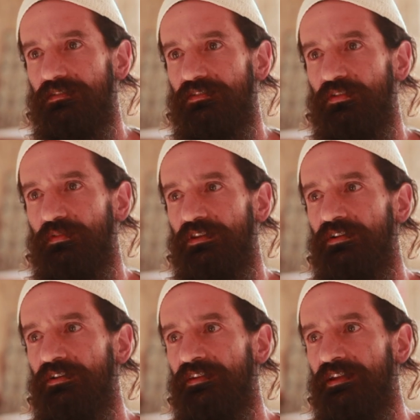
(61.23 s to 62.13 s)
So we
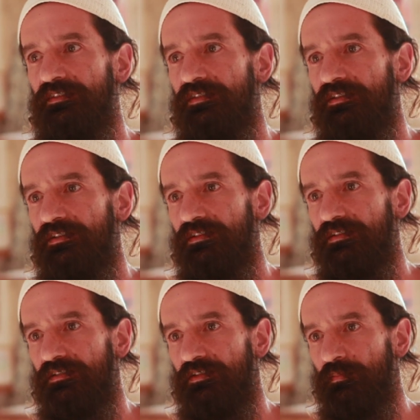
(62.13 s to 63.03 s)
learn that
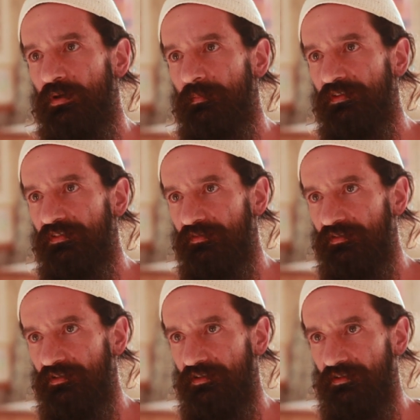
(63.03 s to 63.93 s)
the purpose
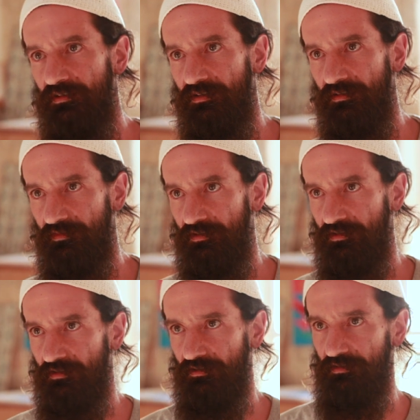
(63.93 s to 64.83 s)
of the
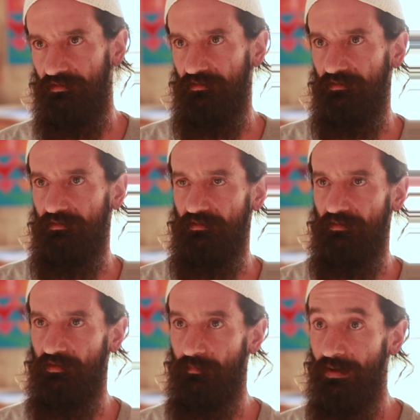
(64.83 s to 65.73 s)

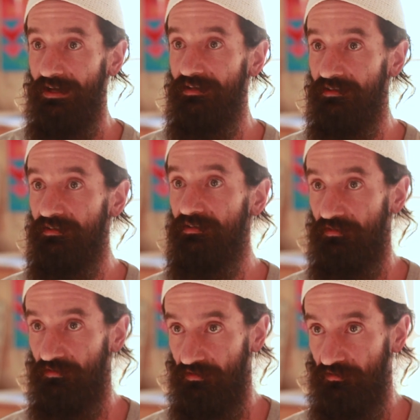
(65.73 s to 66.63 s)
body
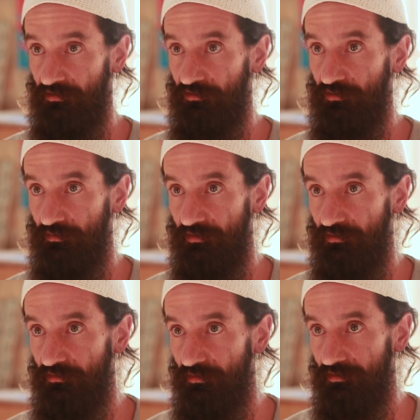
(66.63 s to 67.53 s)
is to serve
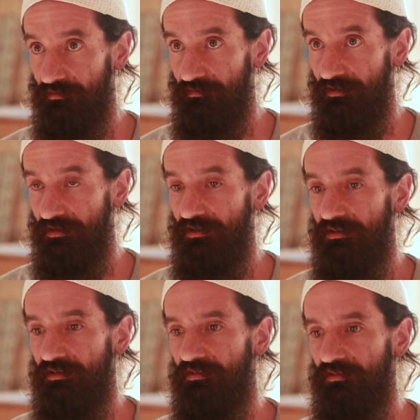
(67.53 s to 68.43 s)
the soul.
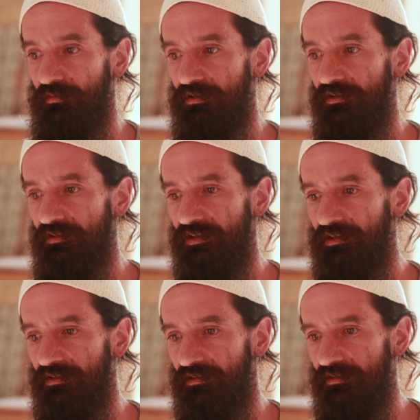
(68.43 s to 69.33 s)
So we learn
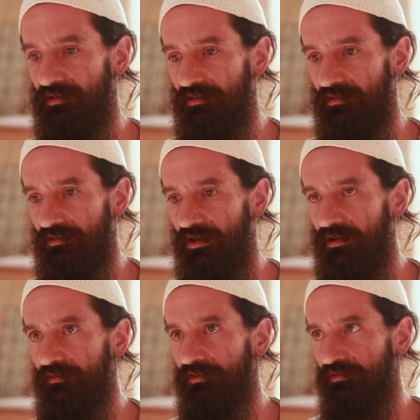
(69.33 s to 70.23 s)
that
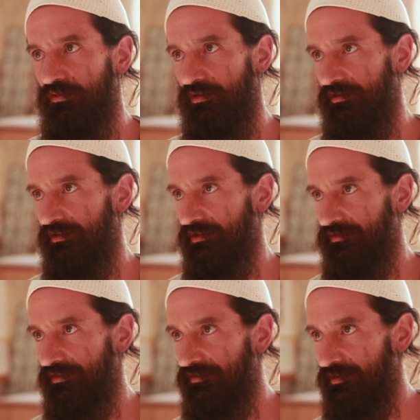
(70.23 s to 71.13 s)
all of the Torah learning is
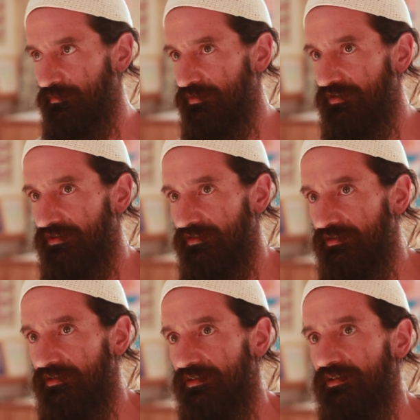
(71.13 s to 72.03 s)
very, very
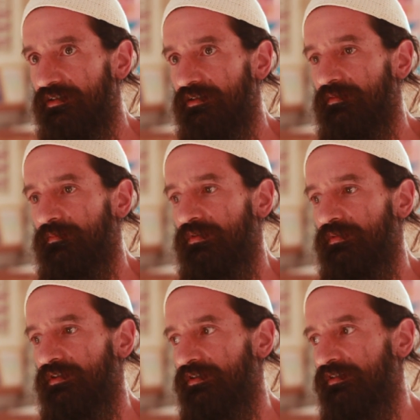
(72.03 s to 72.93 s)
important. But
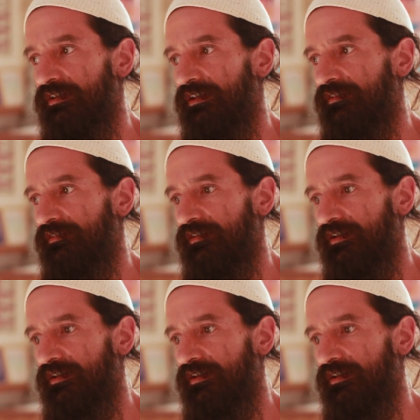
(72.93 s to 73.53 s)
we learn that